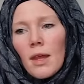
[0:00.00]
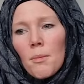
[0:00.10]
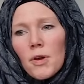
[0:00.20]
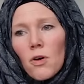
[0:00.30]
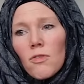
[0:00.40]

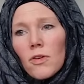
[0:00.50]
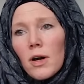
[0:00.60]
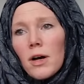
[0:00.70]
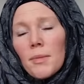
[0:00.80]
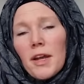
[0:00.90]
But
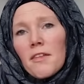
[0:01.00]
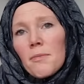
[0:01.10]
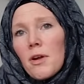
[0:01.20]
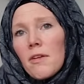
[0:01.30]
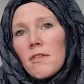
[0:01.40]
overall, my
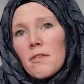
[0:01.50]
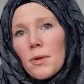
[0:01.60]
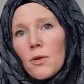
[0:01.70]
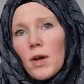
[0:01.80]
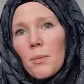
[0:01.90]
experience has
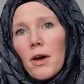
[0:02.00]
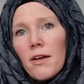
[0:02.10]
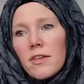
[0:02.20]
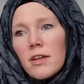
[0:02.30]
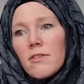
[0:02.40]
been quite
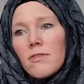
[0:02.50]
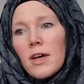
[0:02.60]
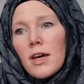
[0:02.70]
positive.